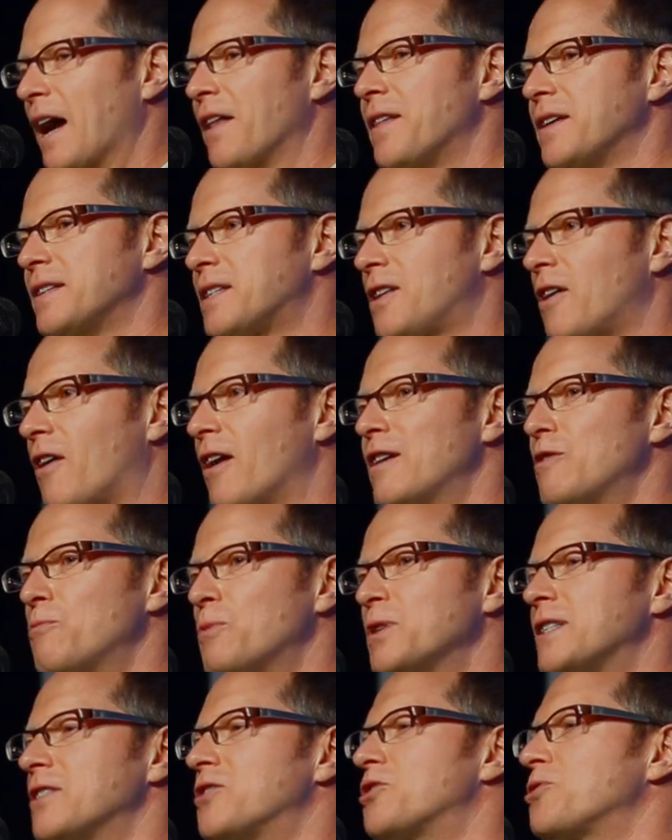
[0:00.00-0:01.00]
Now, this garden
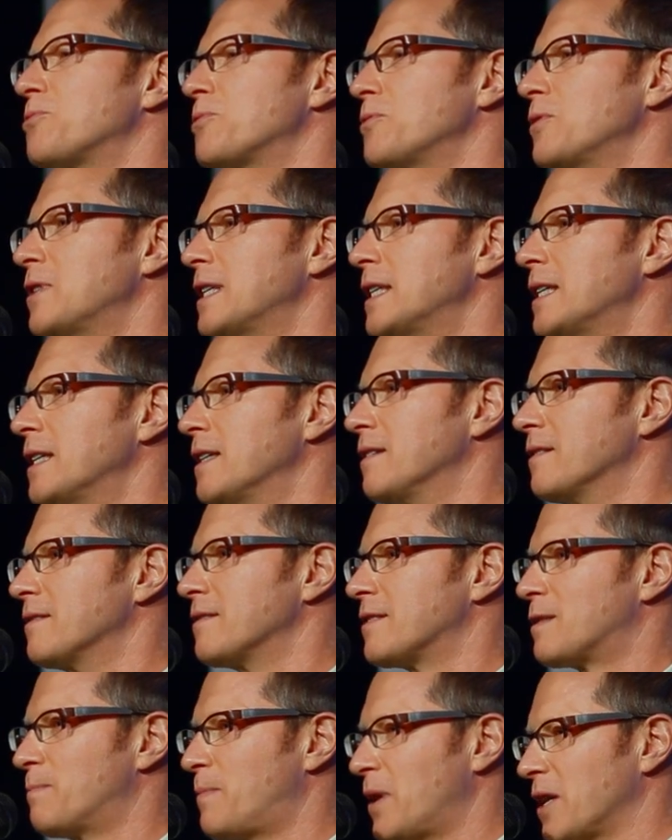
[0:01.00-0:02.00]
was a truly
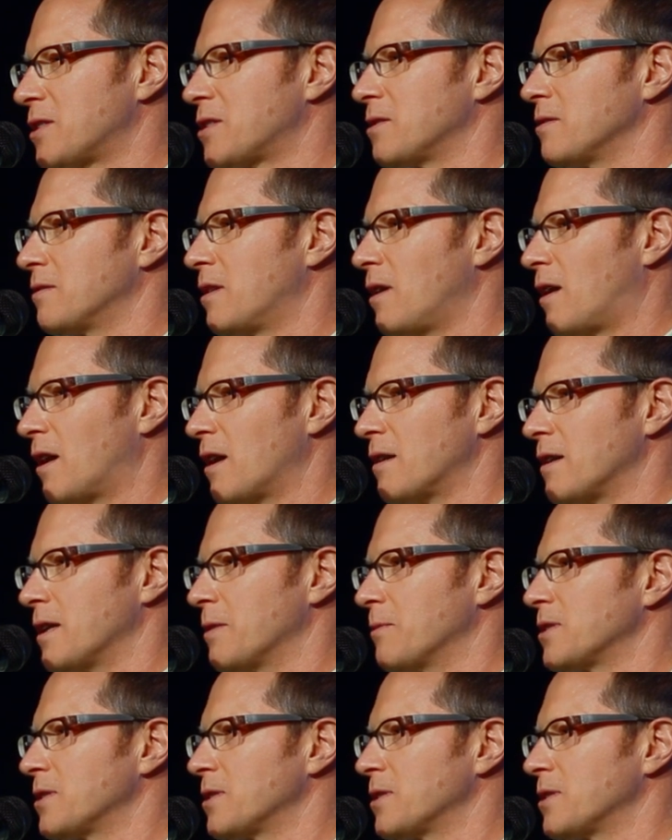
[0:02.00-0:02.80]
special garden.